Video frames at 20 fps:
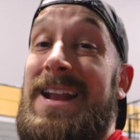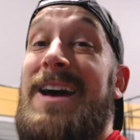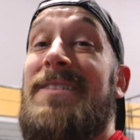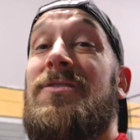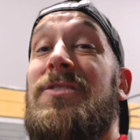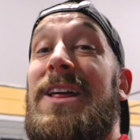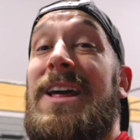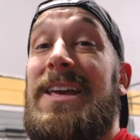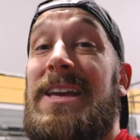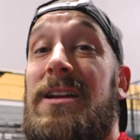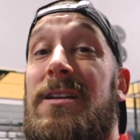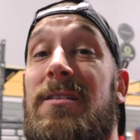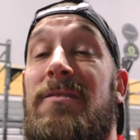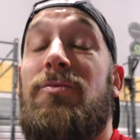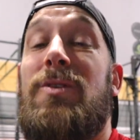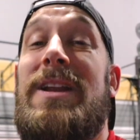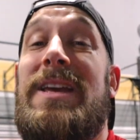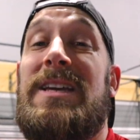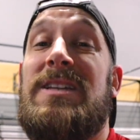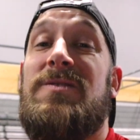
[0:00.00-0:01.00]
And after that year
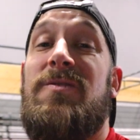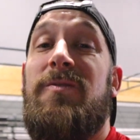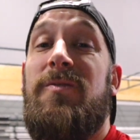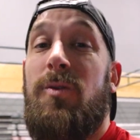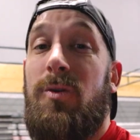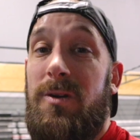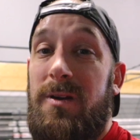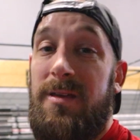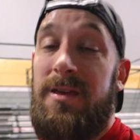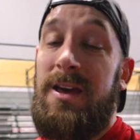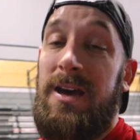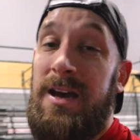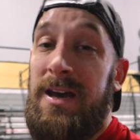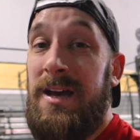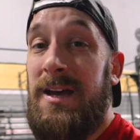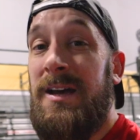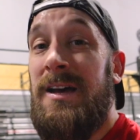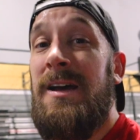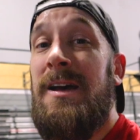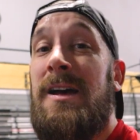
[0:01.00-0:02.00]
of winning his 4th
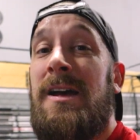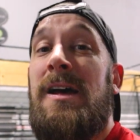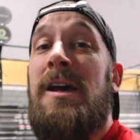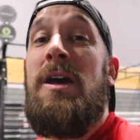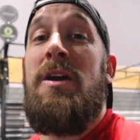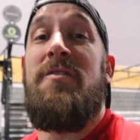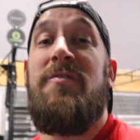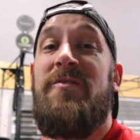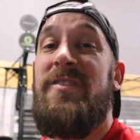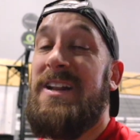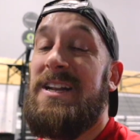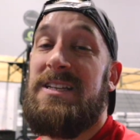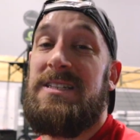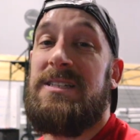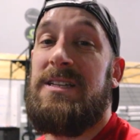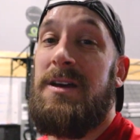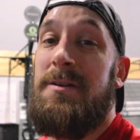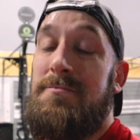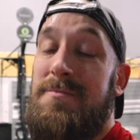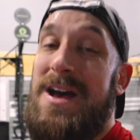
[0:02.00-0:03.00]

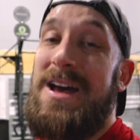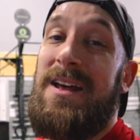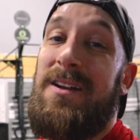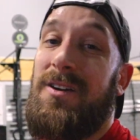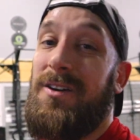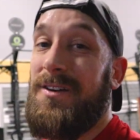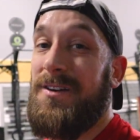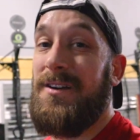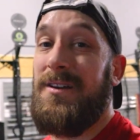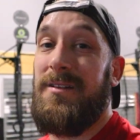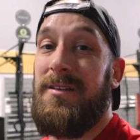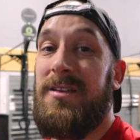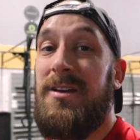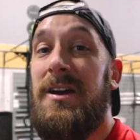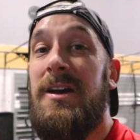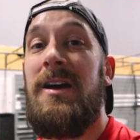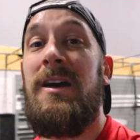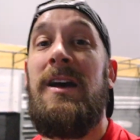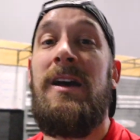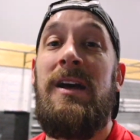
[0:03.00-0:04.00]
fittest man on earth
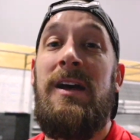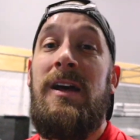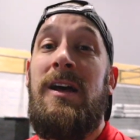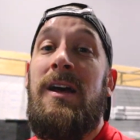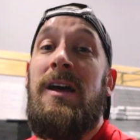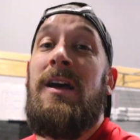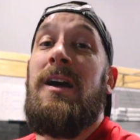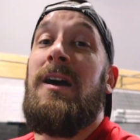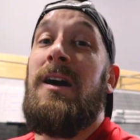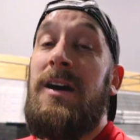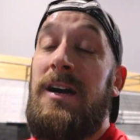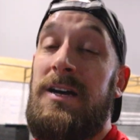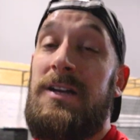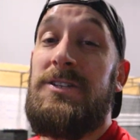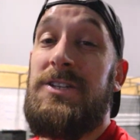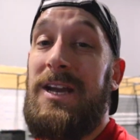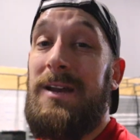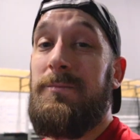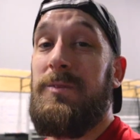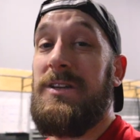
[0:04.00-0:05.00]

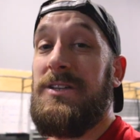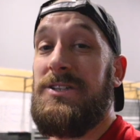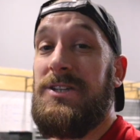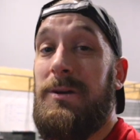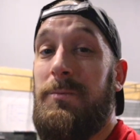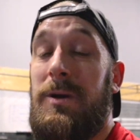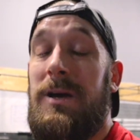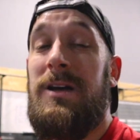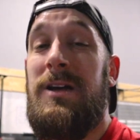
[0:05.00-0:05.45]
championship,